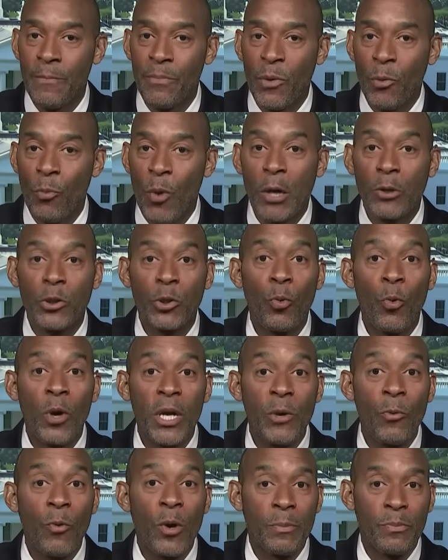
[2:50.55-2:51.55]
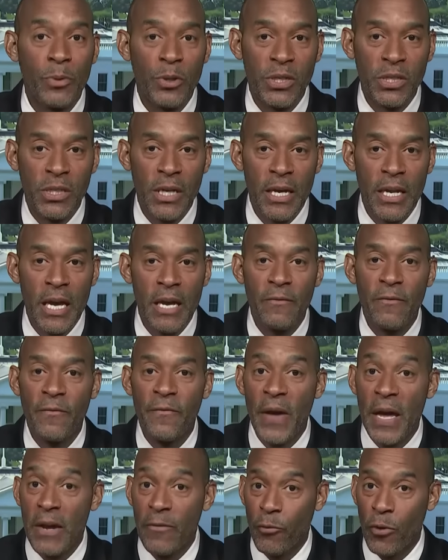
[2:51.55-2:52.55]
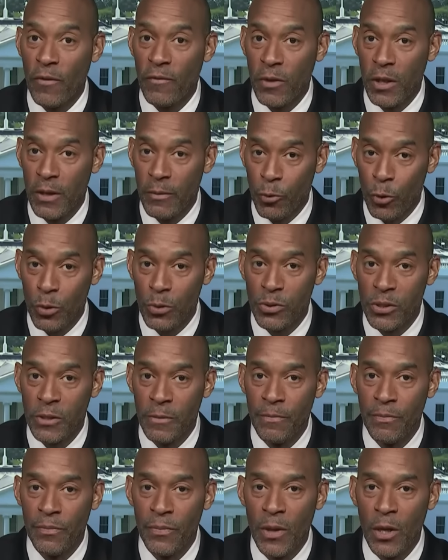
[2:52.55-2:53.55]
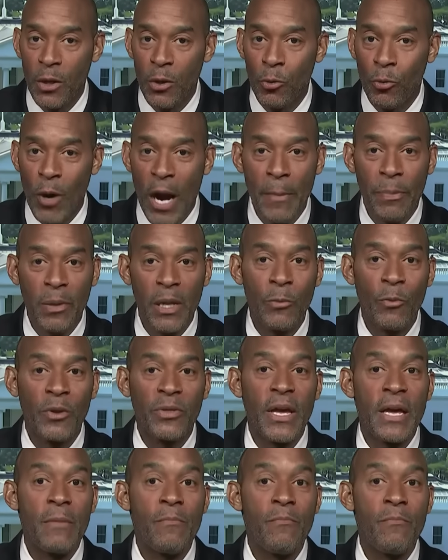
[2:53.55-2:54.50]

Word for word: while 21% in favor of Liberals. Grappling with a